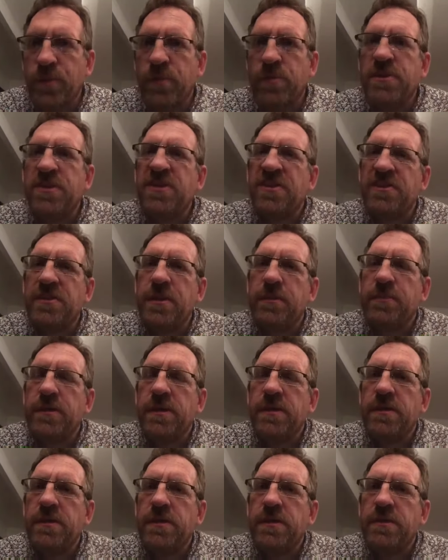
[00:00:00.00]
It's just
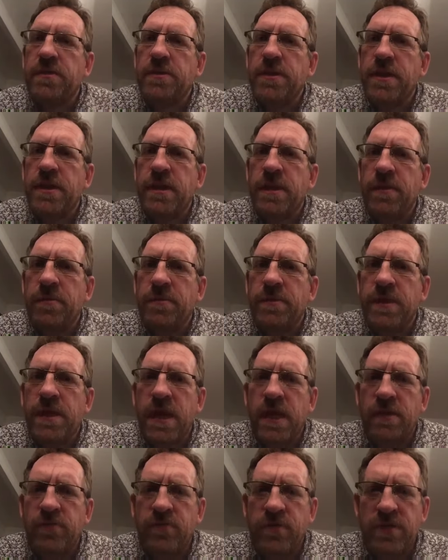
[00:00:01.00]
something to consider. There was a
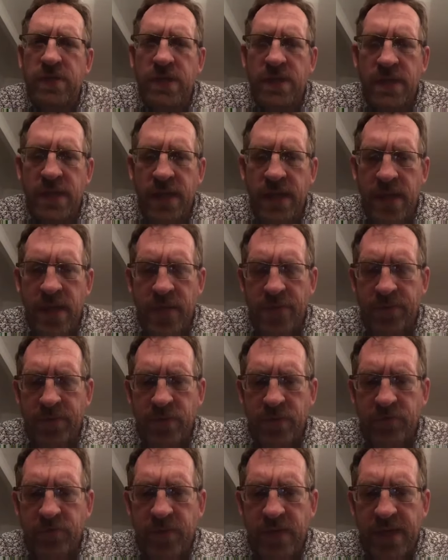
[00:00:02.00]
case recently,
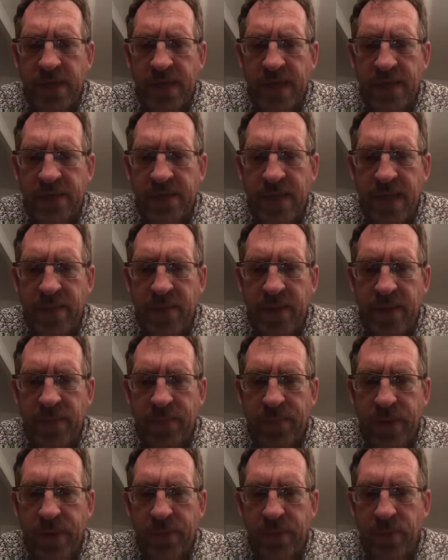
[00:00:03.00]
I was reading yesterday,
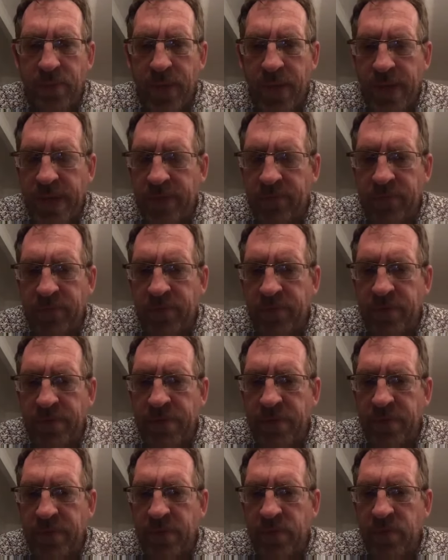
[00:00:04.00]
about people paying for
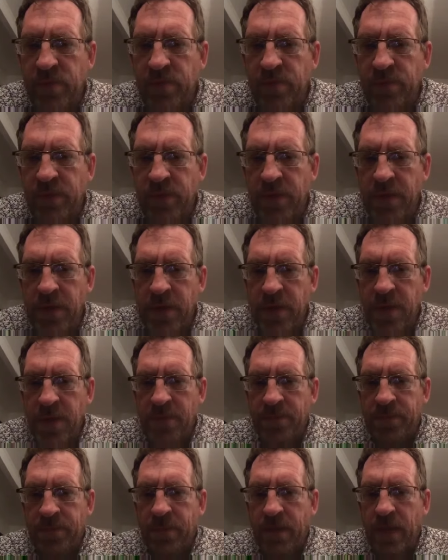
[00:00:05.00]
something on
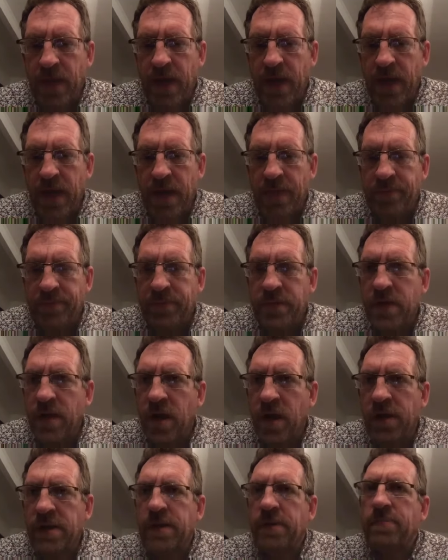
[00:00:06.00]

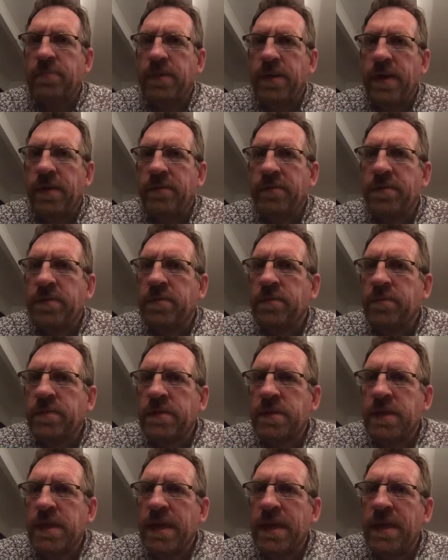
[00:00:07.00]
card and be able to
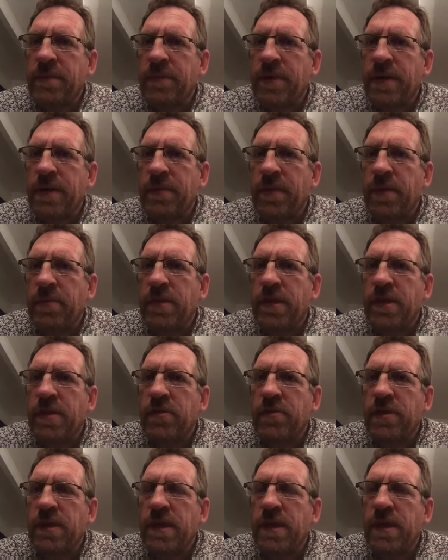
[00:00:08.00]
get their money back, but they
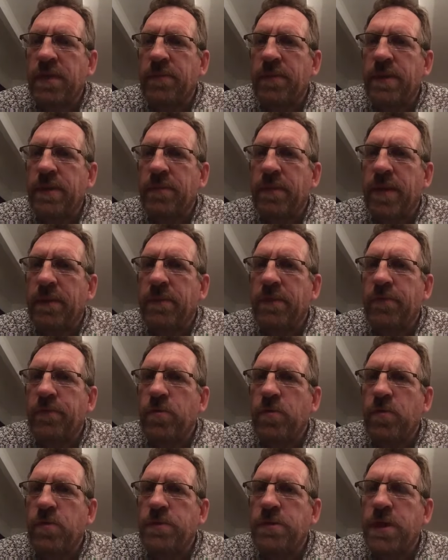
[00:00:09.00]
couldn't get that money back
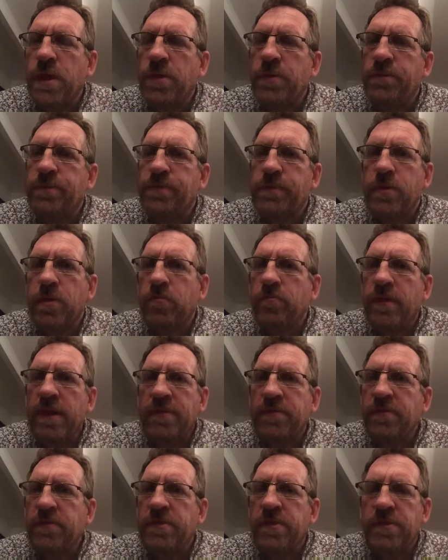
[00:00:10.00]
before. So not
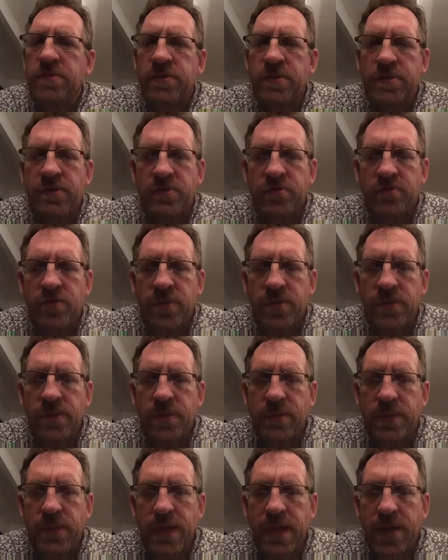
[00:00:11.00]
relevant to this industry, but
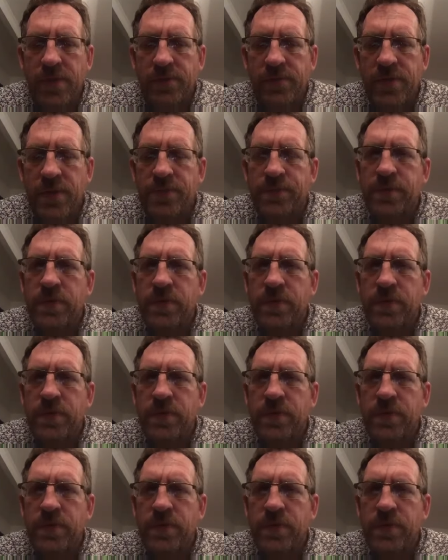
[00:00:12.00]
something else.